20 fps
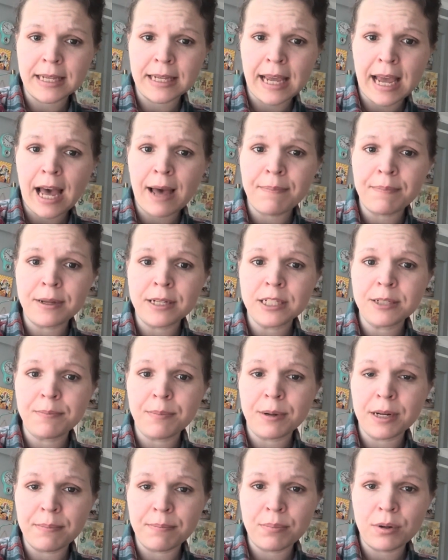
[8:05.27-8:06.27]
happened,
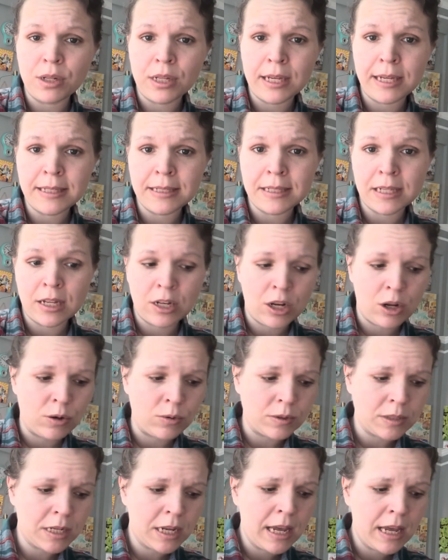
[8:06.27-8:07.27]
but it plays a
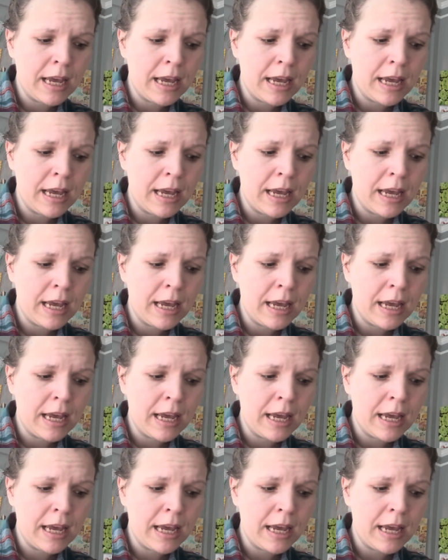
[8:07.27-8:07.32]
note.